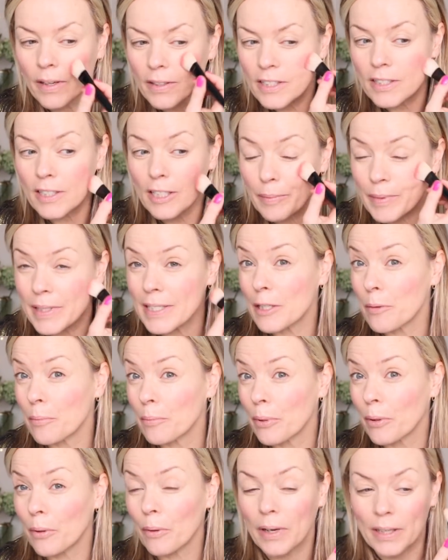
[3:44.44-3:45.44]
Just going to be
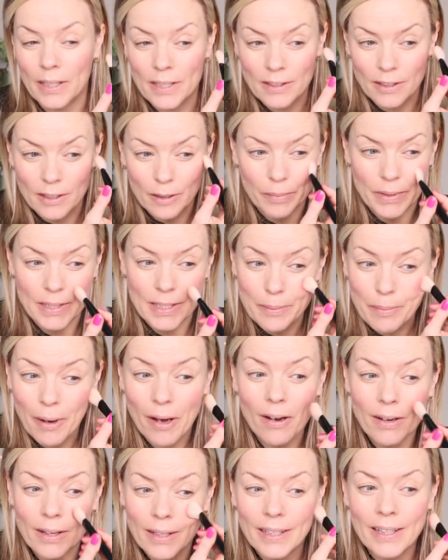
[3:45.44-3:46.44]
simple, and it's going to be
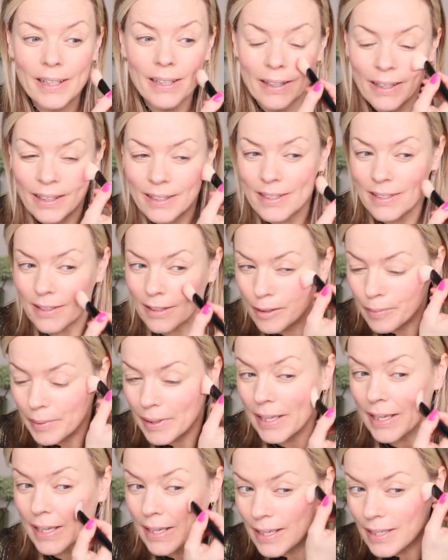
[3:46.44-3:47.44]
sparkly, and it's going to
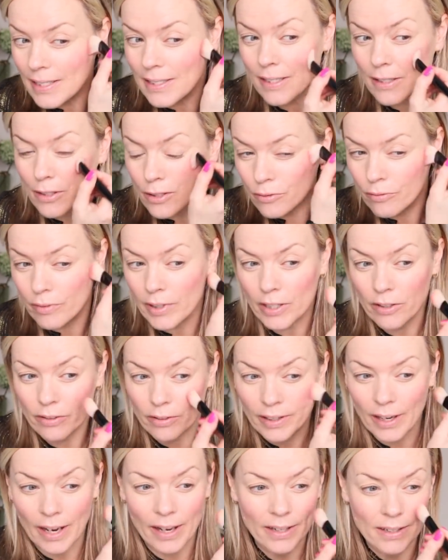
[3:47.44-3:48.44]
be easy to
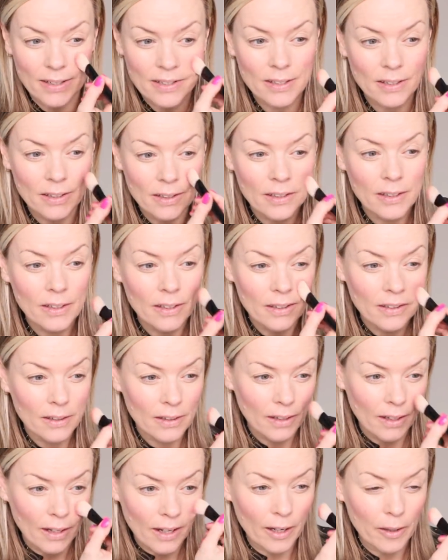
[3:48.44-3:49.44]
recreate.
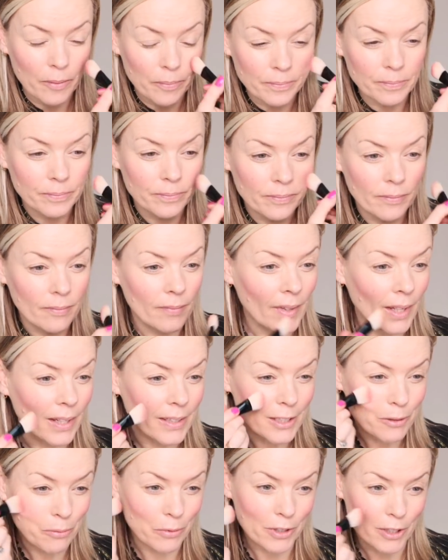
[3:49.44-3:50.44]
I
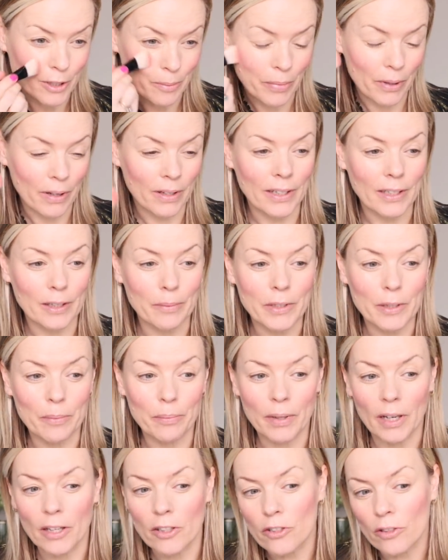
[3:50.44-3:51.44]
just wanted to put a little bit
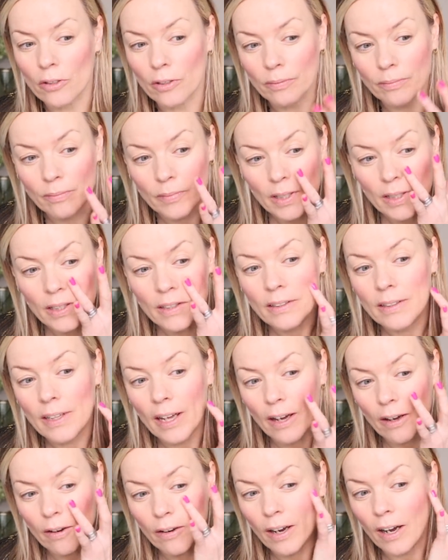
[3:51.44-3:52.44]
of blush on.
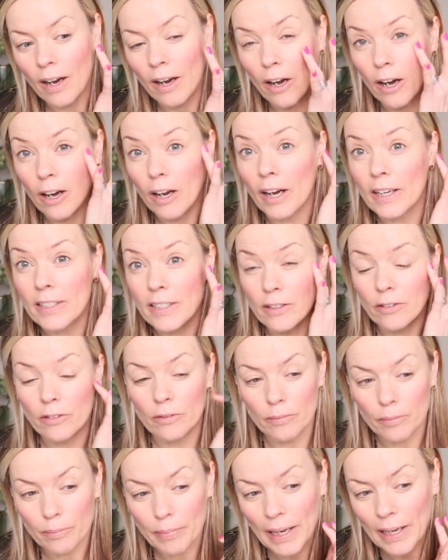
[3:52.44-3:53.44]
Now, I
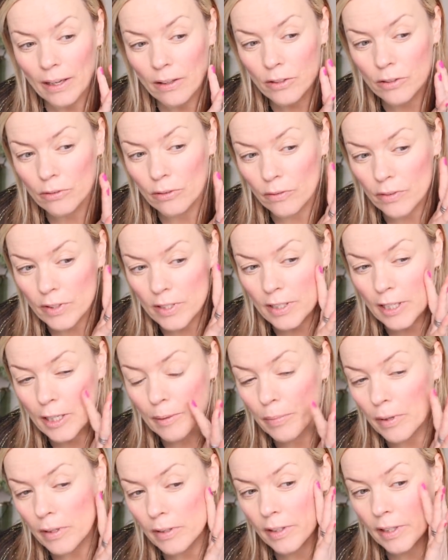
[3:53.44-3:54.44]
didn't powder, obviously,
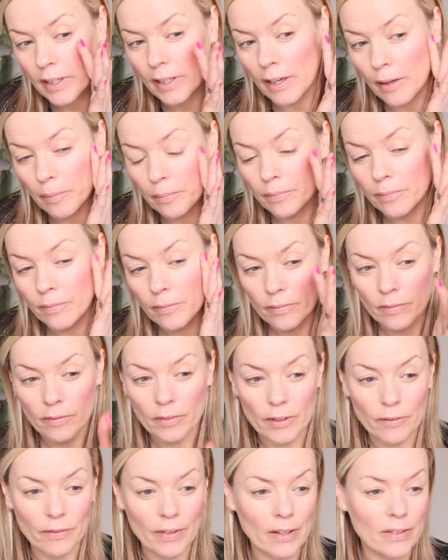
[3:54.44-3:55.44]
but the
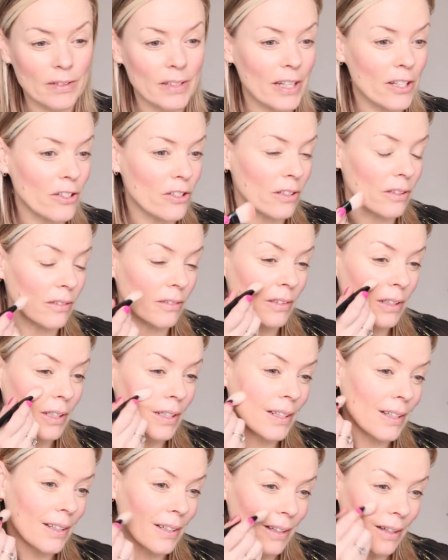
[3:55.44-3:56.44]
foundation
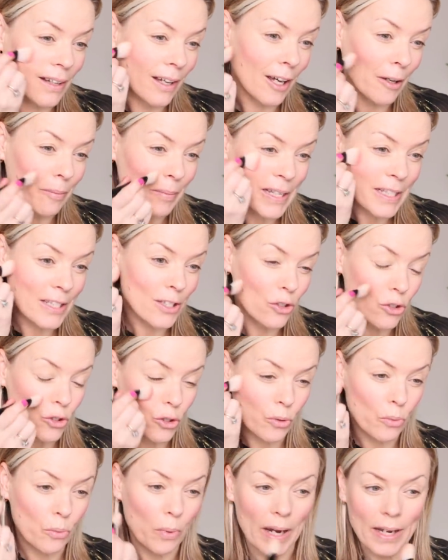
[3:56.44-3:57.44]
isn't
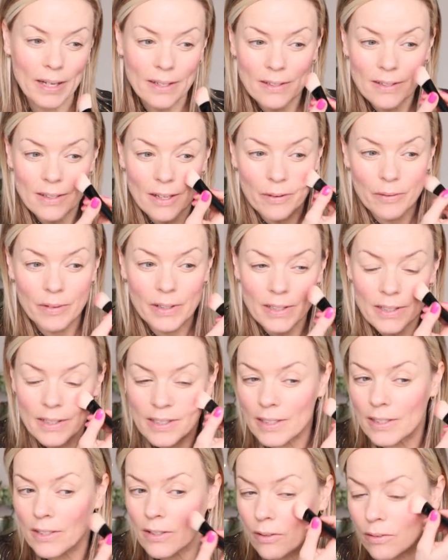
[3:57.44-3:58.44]
too wet, so it
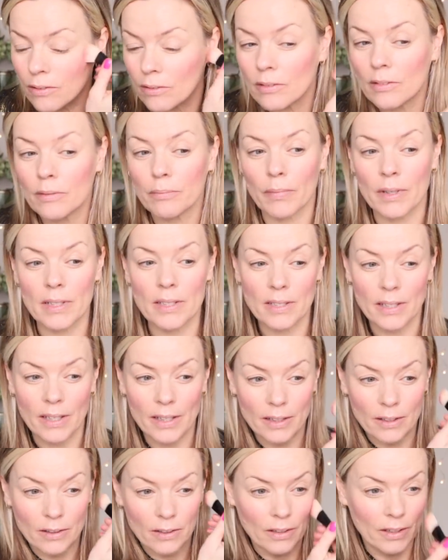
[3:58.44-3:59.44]
sits on my
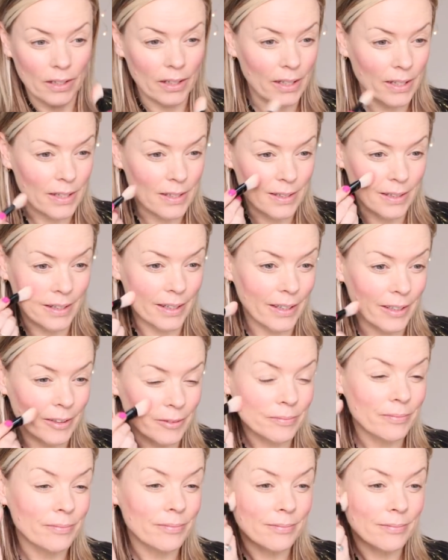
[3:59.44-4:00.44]
skin easily.